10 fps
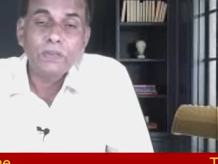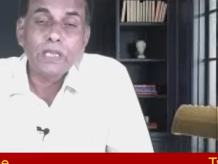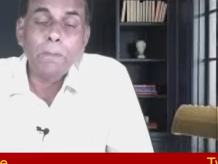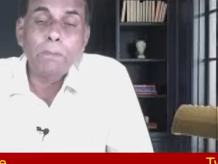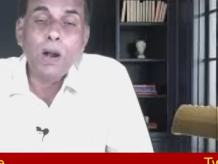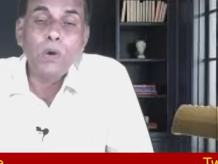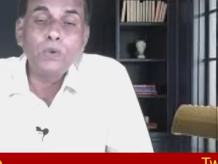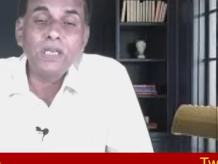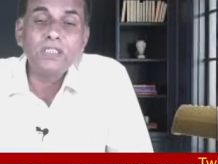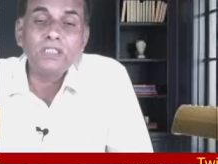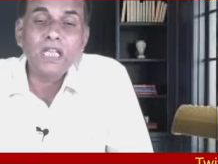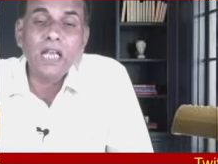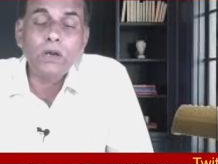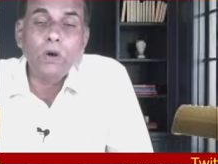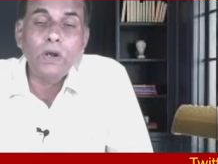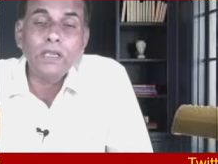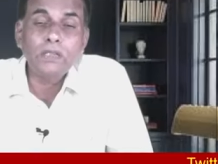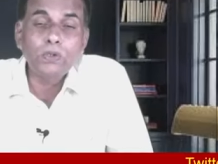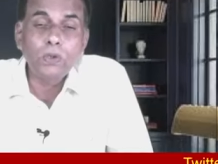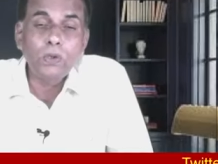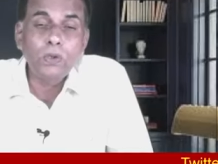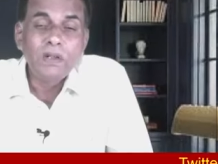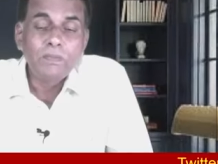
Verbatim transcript: the mountains are going to